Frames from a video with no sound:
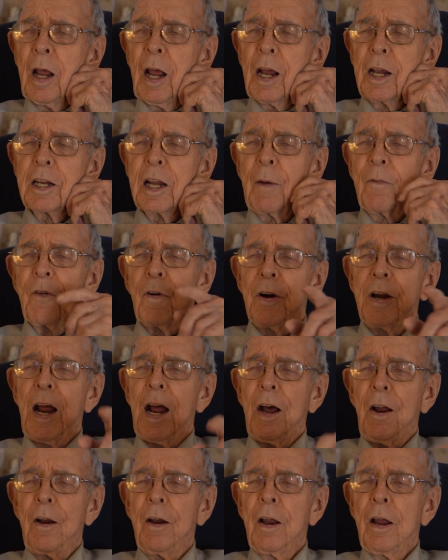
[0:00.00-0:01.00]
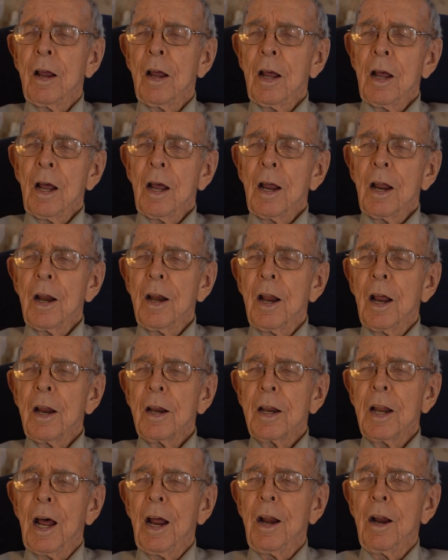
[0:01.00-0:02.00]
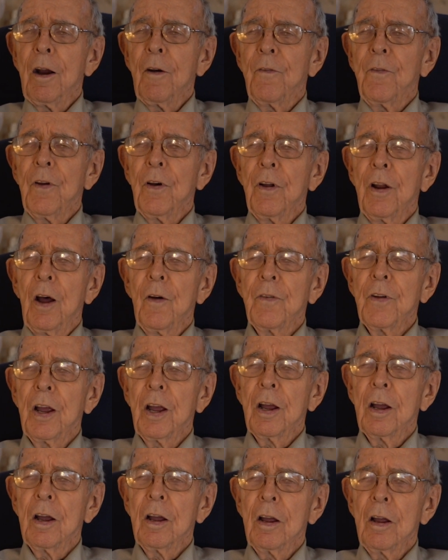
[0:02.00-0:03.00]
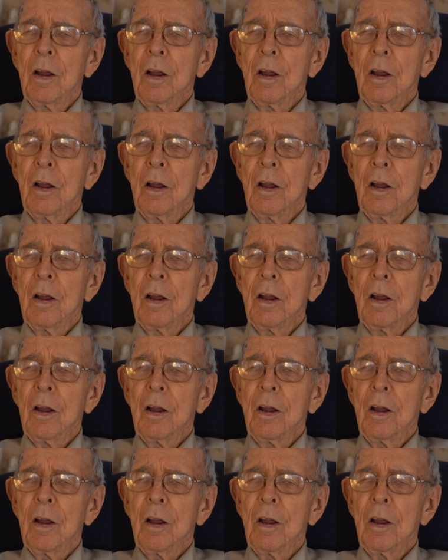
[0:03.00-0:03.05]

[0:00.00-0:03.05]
except for down here in Philadelphia.